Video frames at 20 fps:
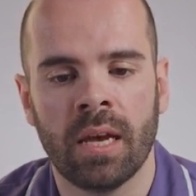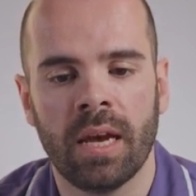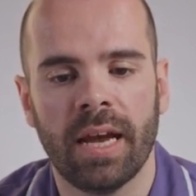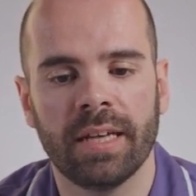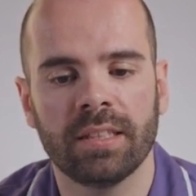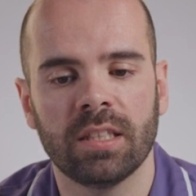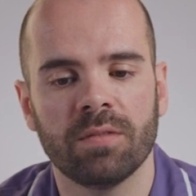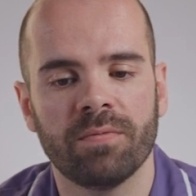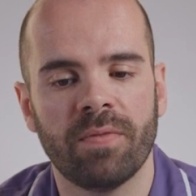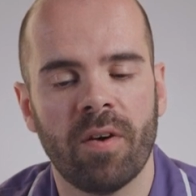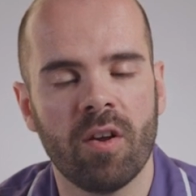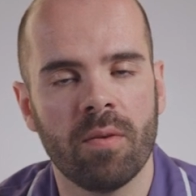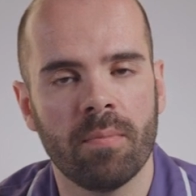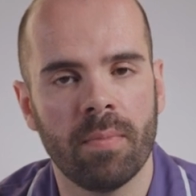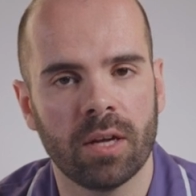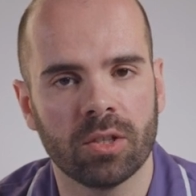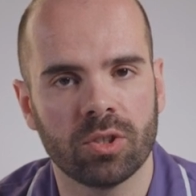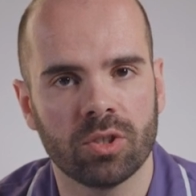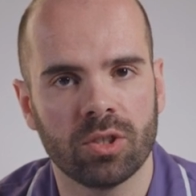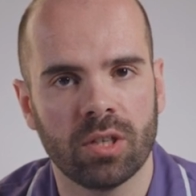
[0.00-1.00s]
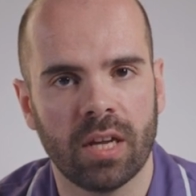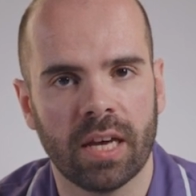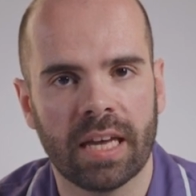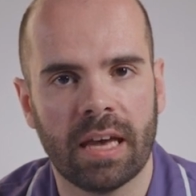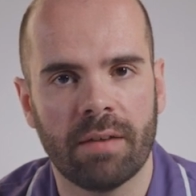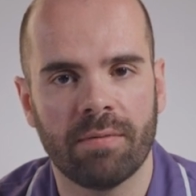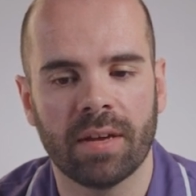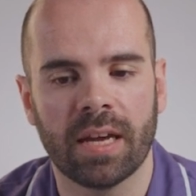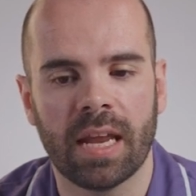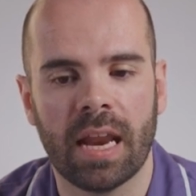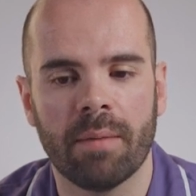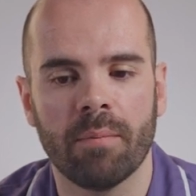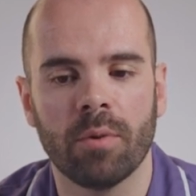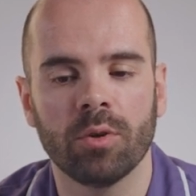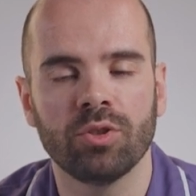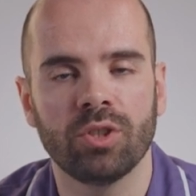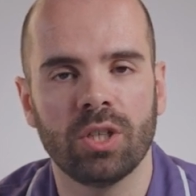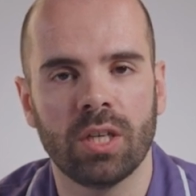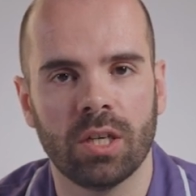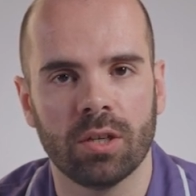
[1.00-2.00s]
It is very much like having an
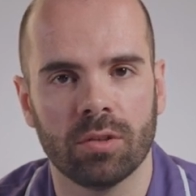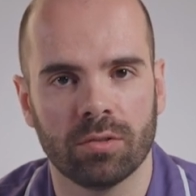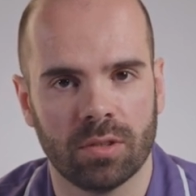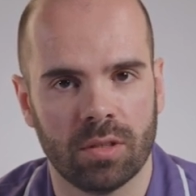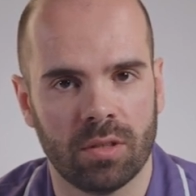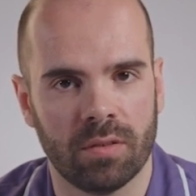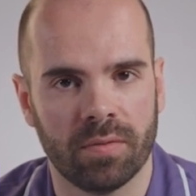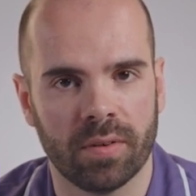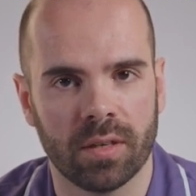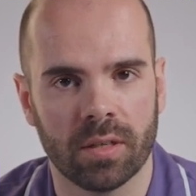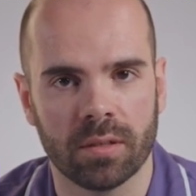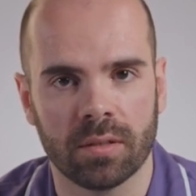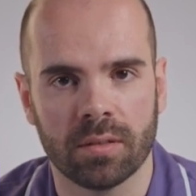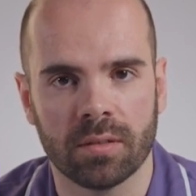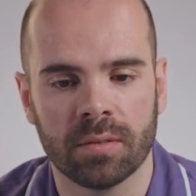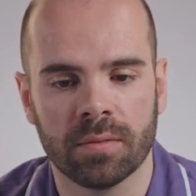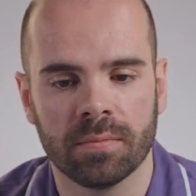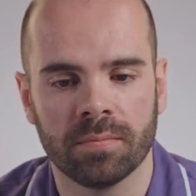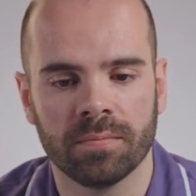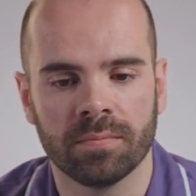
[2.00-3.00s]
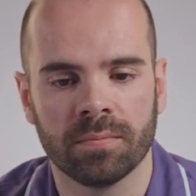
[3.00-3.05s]
MOT on the device.